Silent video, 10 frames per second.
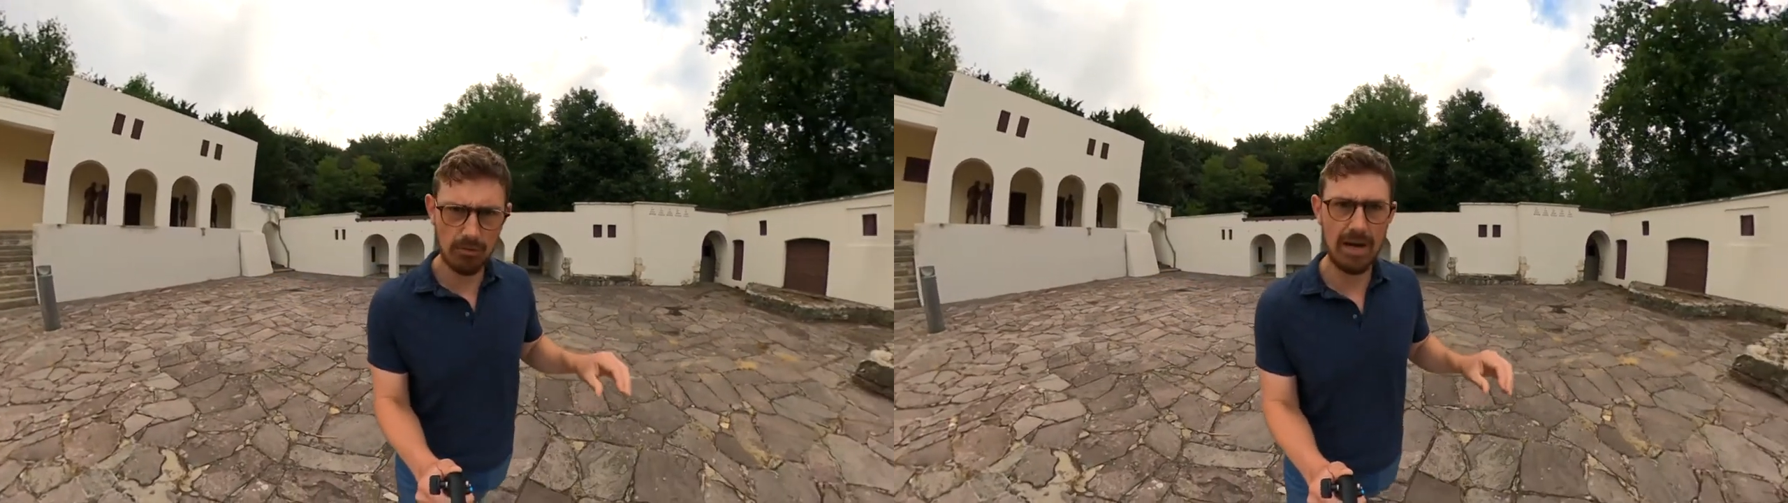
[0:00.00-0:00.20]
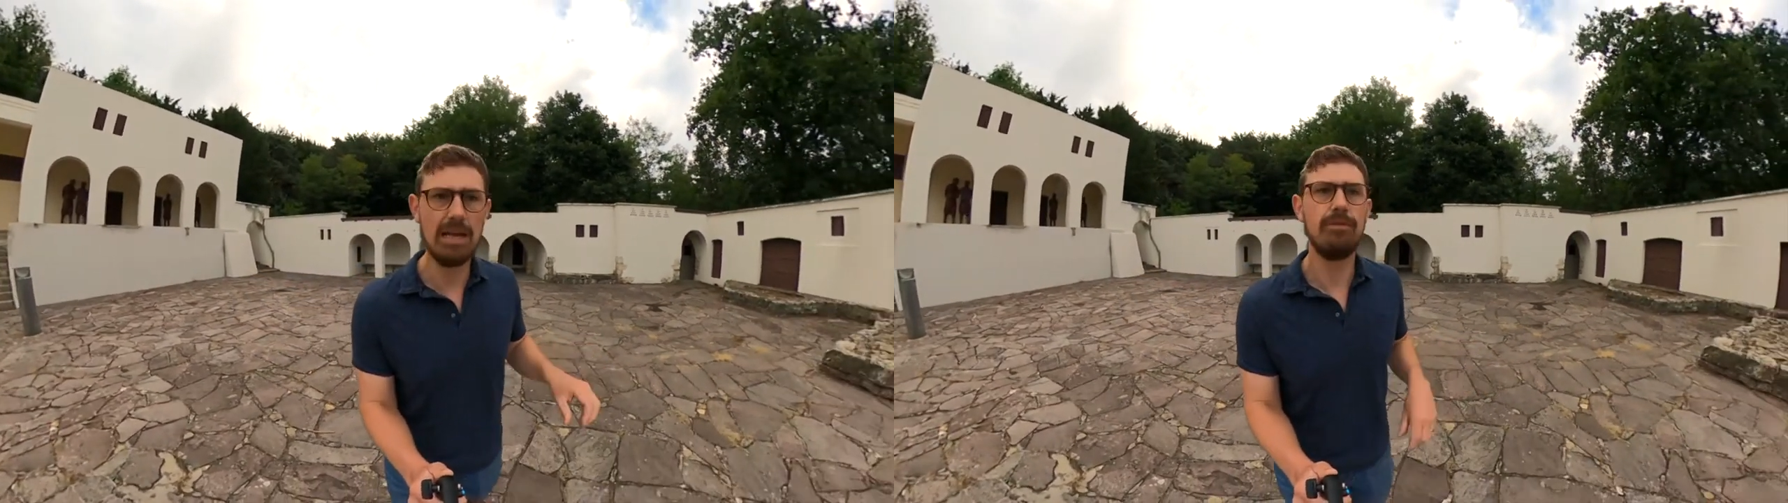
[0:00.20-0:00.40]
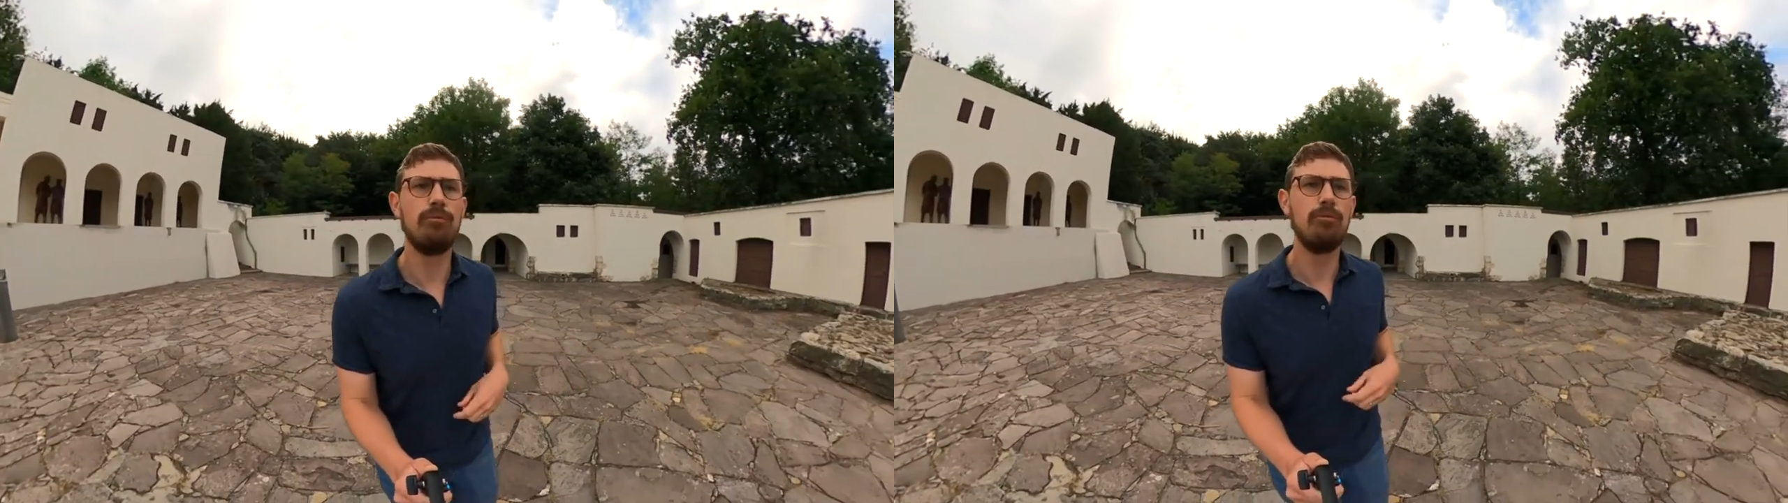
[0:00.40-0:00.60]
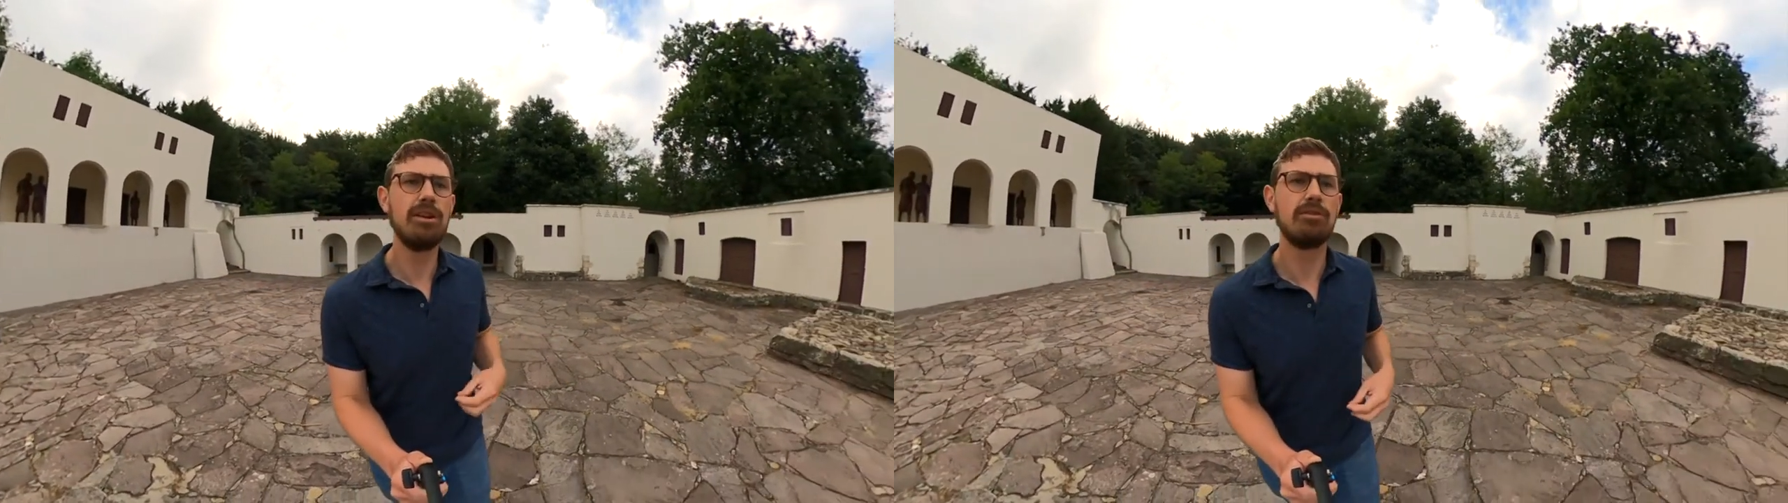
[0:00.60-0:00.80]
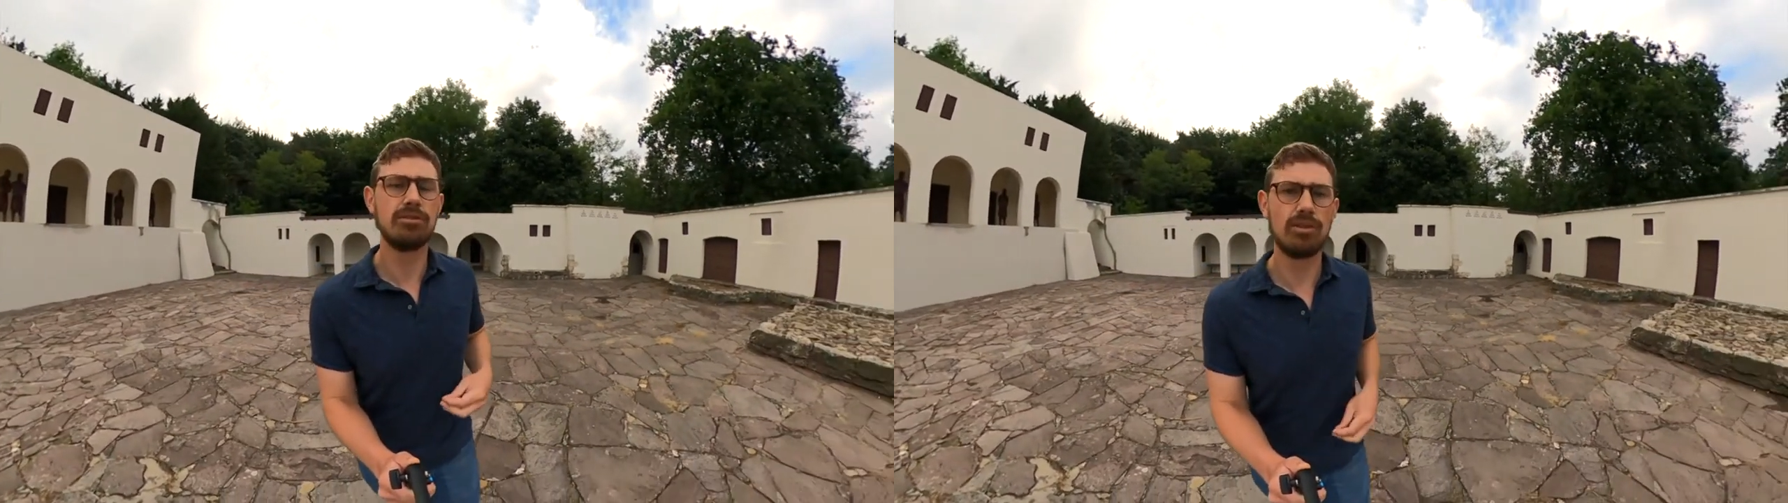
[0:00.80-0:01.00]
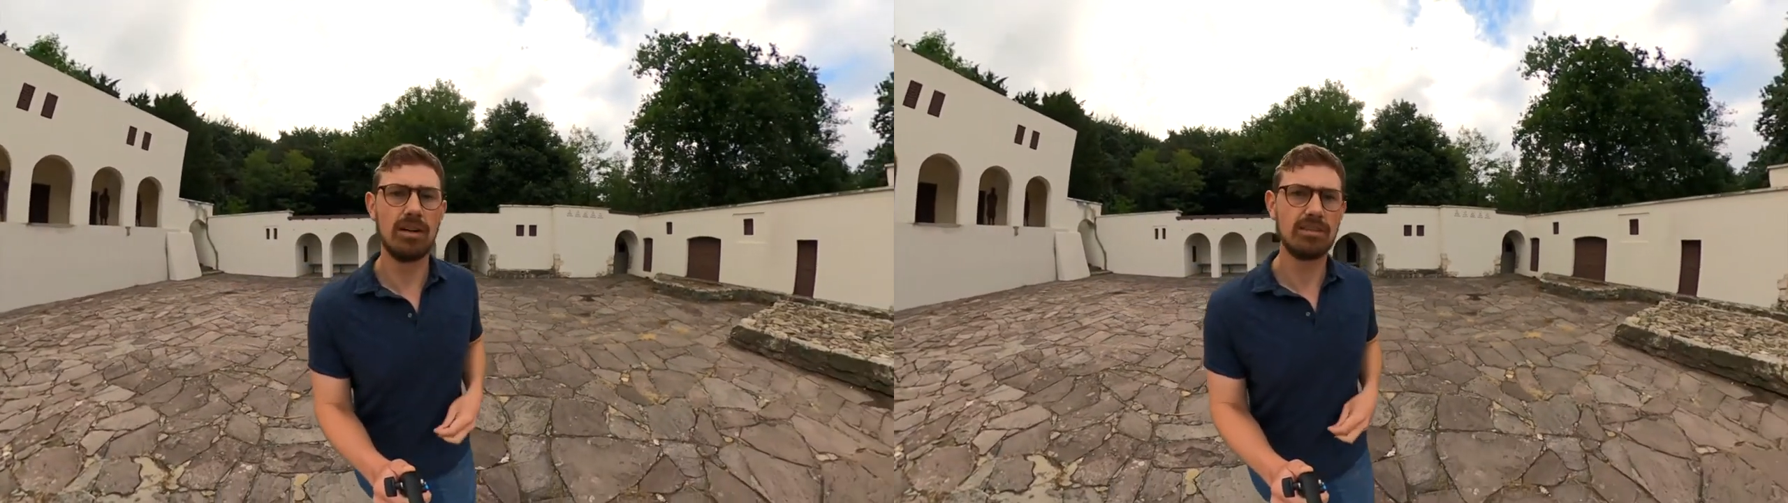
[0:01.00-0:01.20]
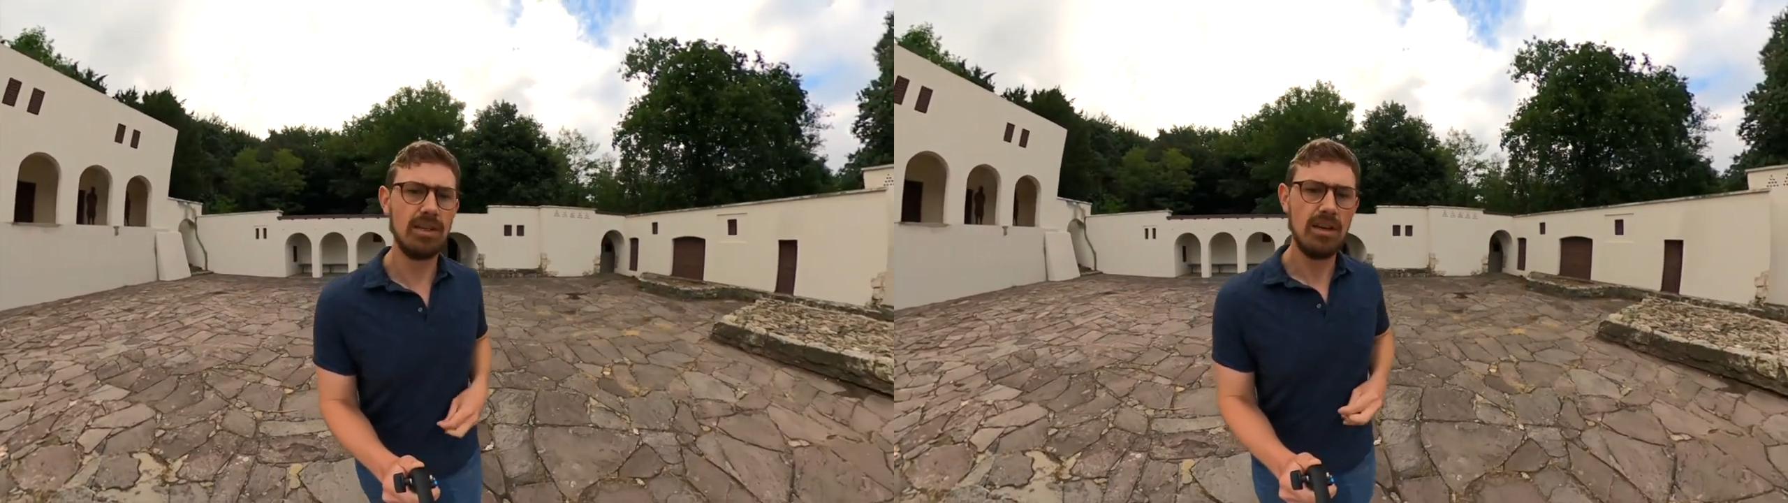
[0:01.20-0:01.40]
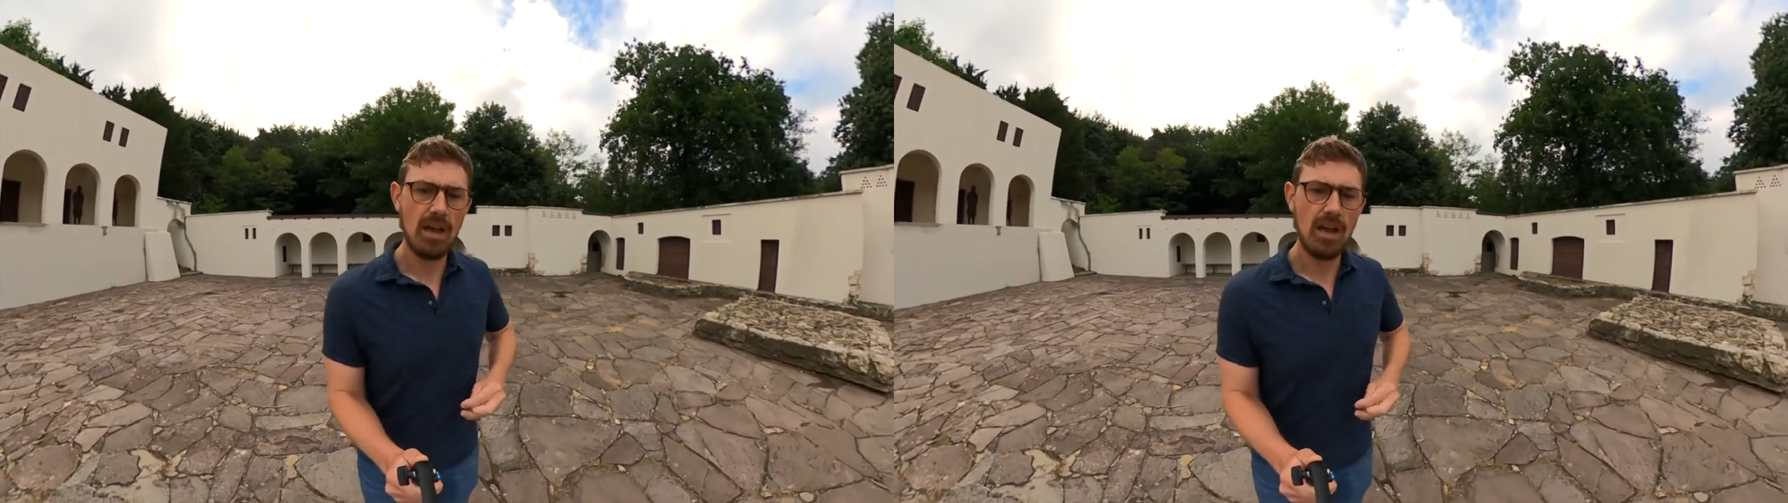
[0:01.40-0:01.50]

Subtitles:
grave and reconstruct